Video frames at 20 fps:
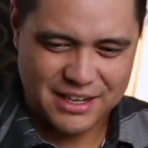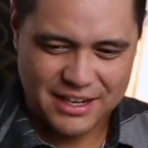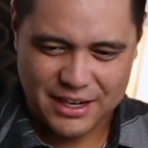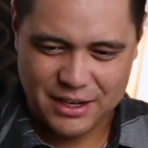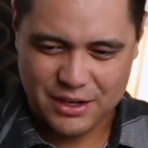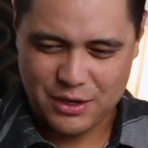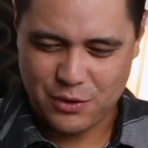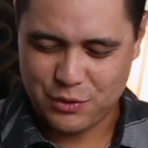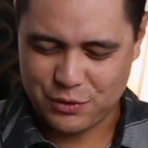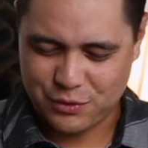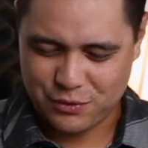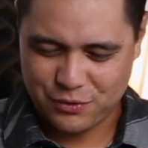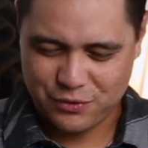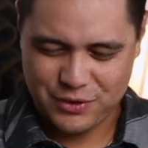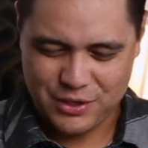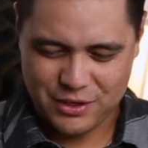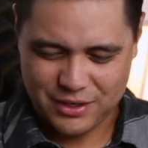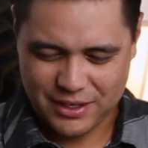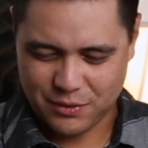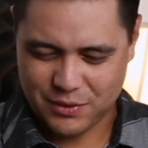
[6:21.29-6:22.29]
I always
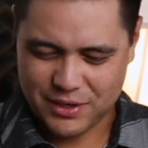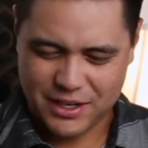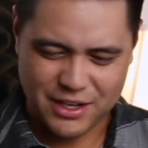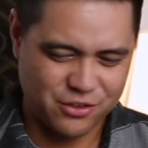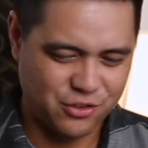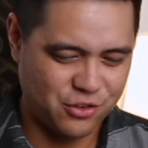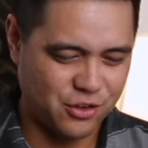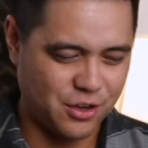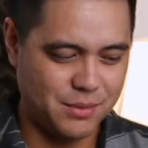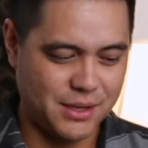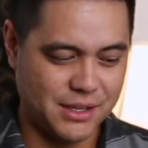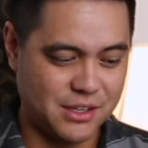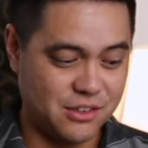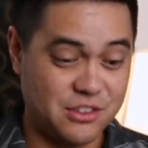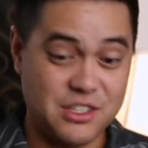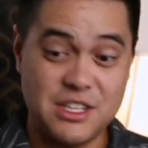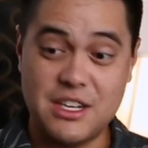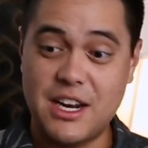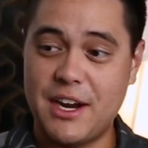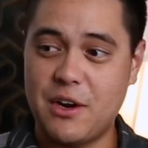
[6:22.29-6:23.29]
feel like when I strum like a
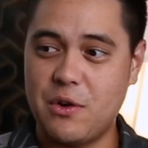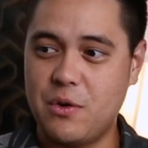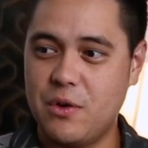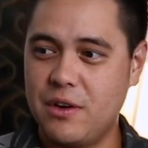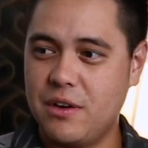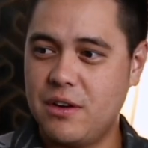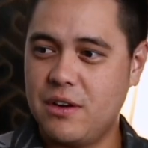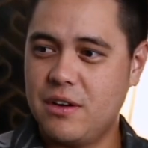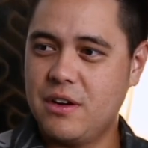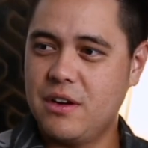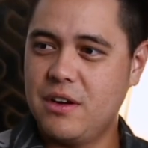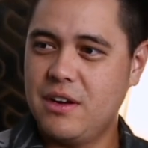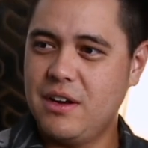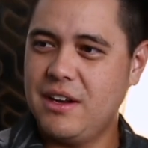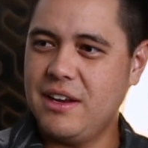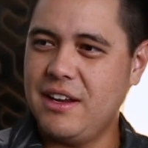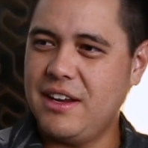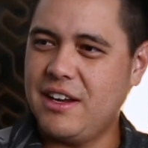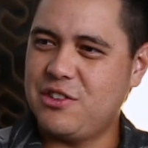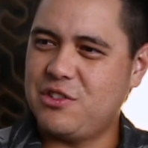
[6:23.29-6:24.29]
C9 chord,
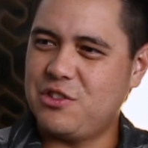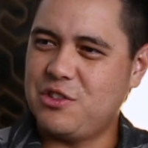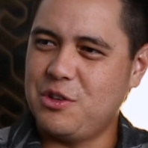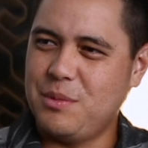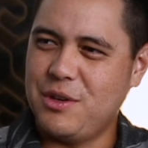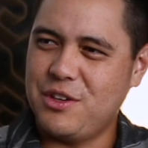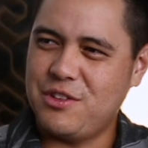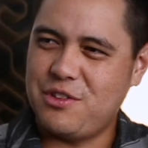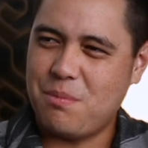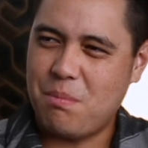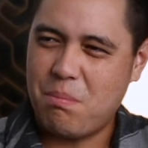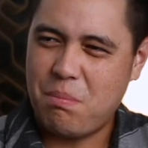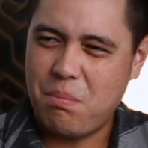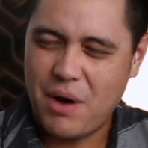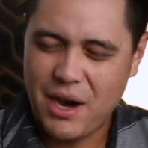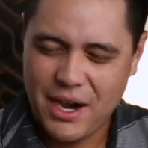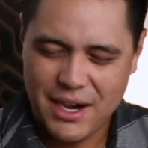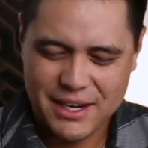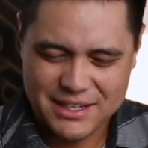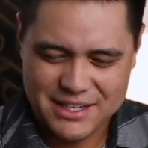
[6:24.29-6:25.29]
it has so much
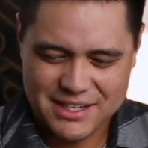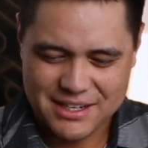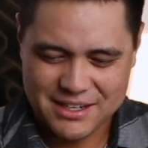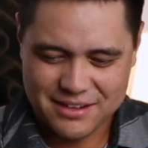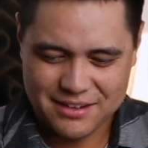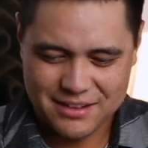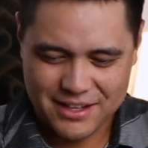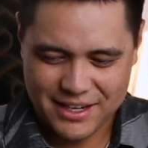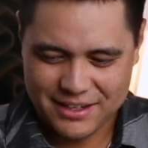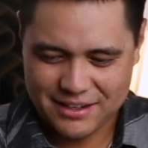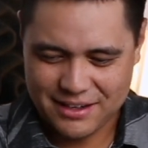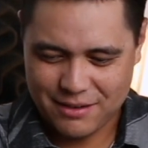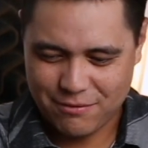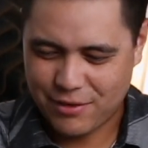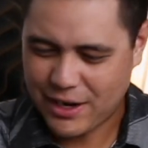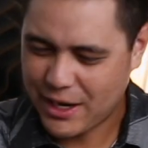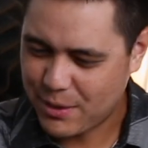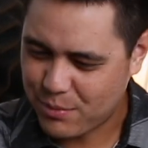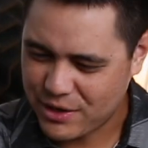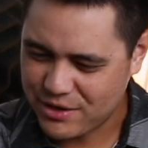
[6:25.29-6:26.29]
body, and like it
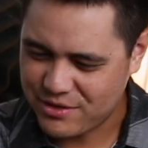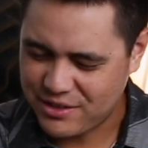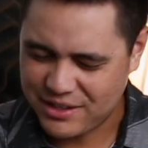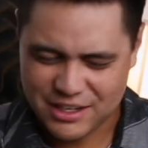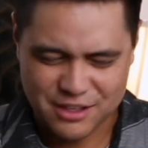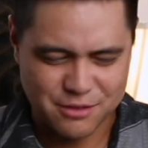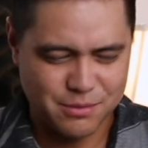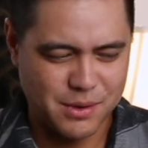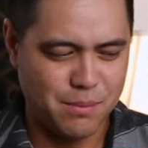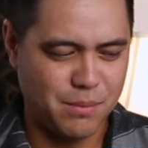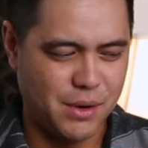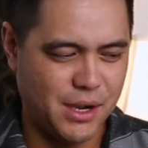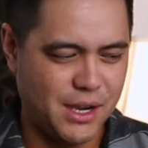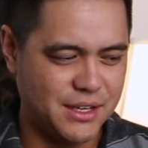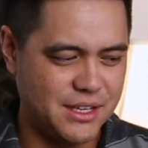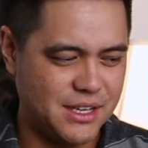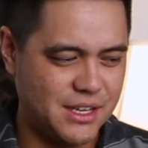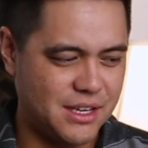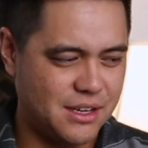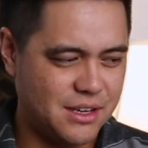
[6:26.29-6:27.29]
vibrates against my
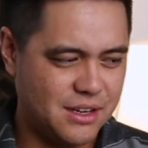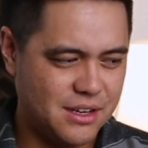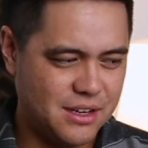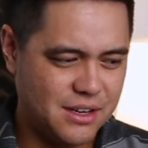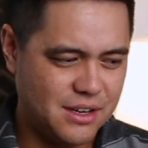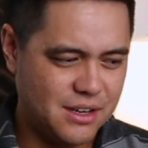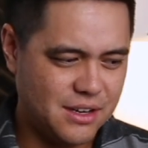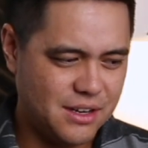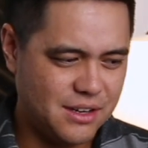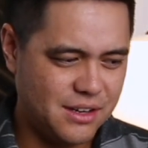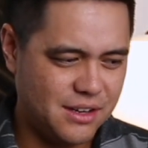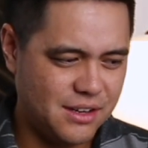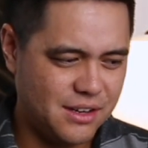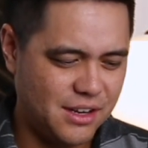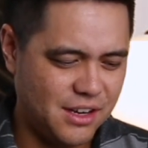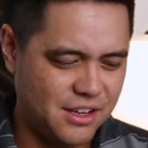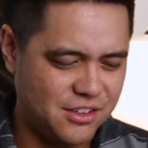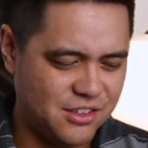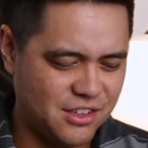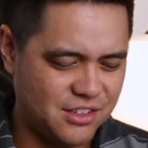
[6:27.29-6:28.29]
body.
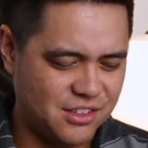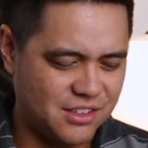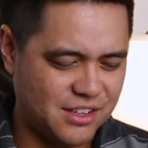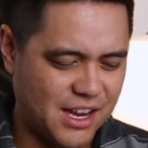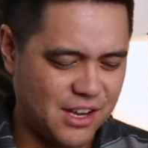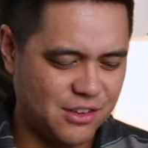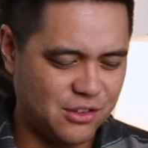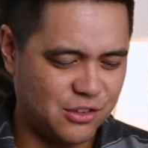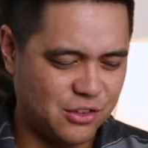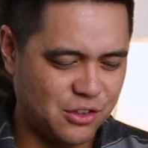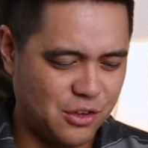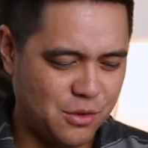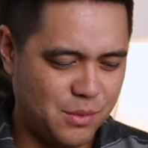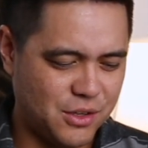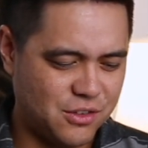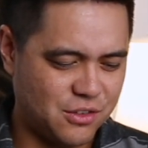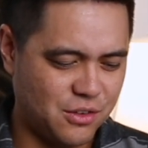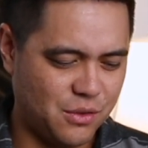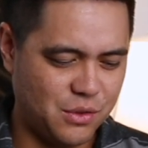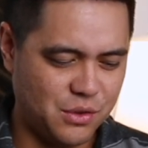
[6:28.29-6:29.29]
It just has so
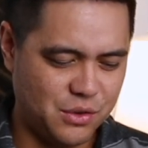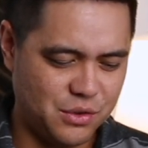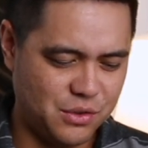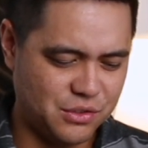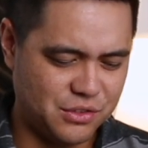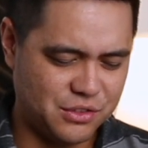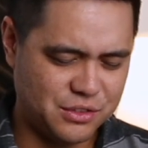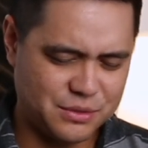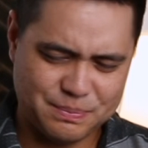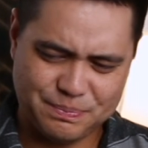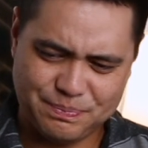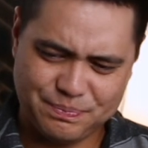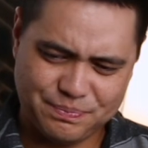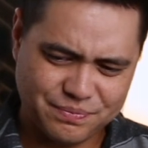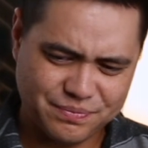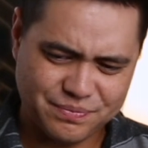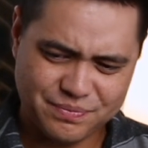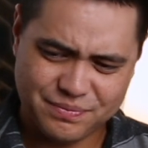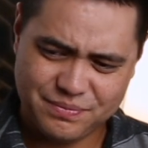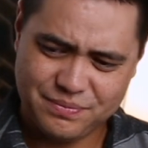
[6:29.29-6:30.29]
much of those.
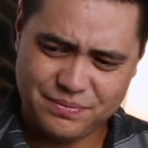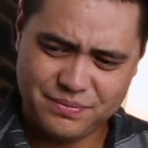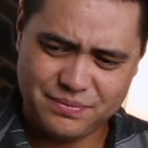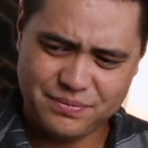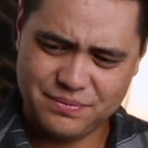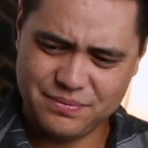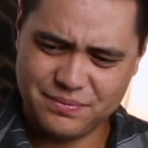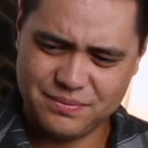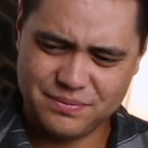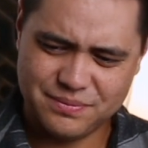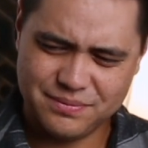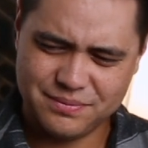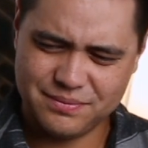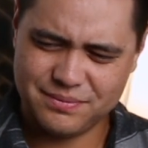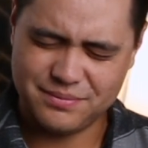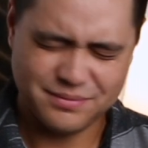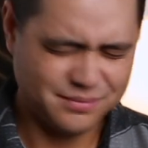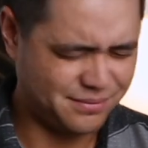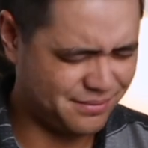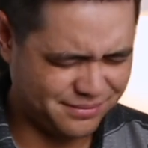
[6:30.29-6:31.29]

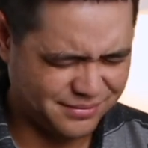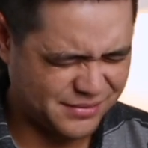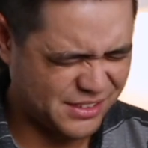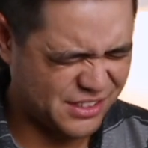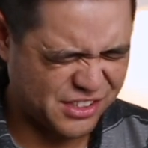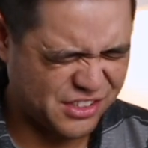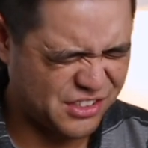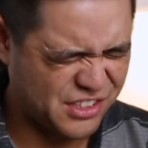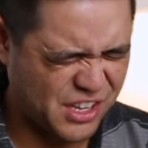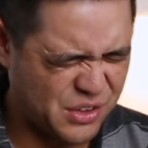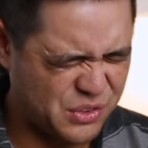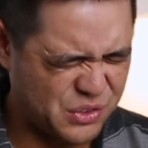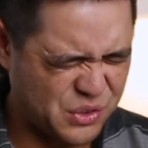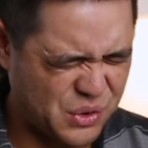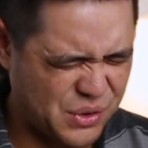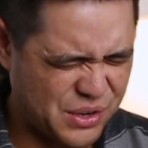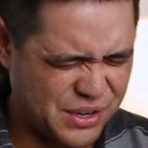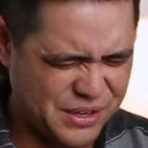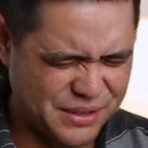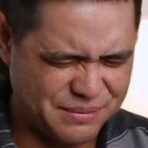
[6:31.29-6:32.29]
It just sounds so
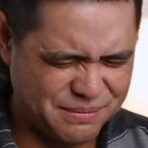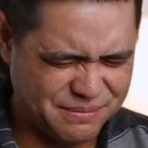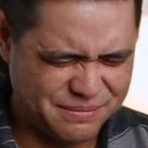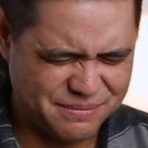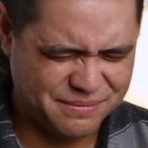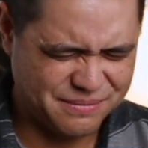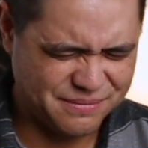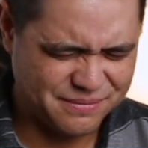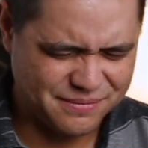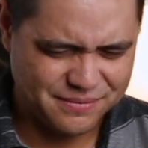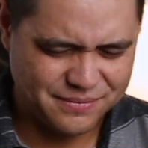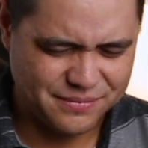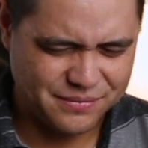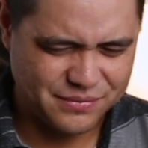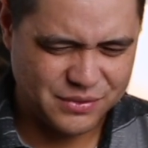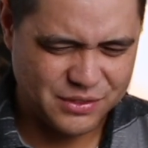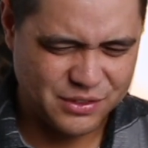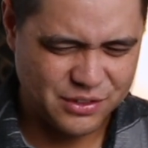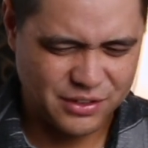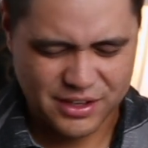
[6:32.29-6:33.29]
good.
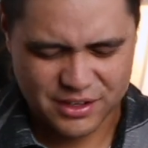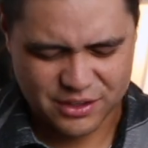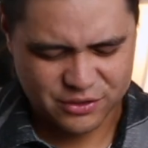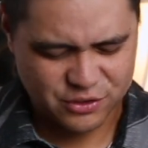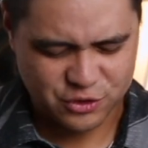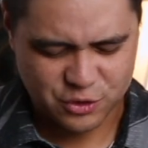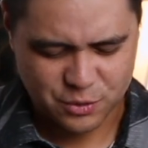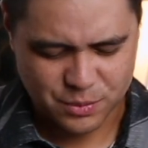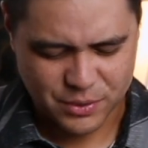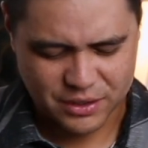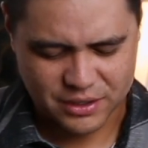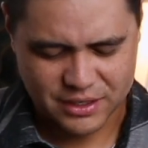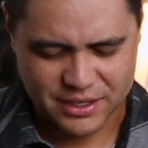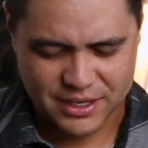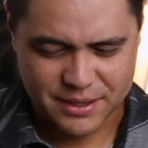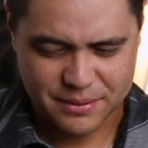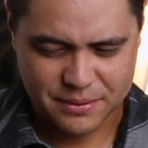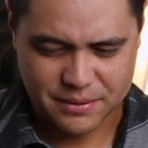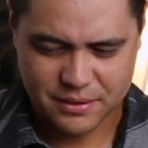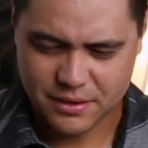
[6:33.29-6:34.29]
And super
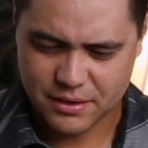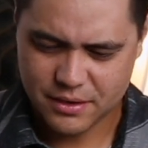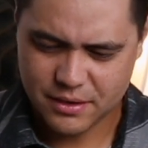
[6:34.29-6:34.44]
clean.